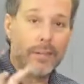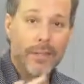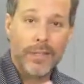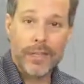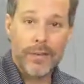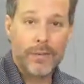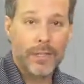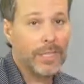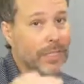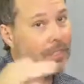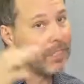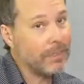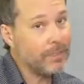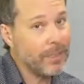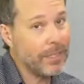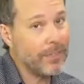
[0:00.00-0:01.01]
literally
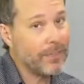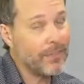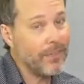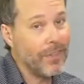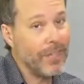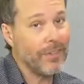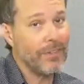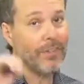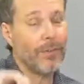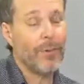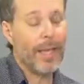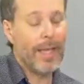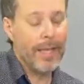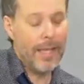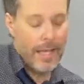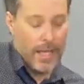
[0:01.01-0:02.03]
just because of this,
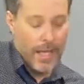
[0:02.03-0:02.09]
okay?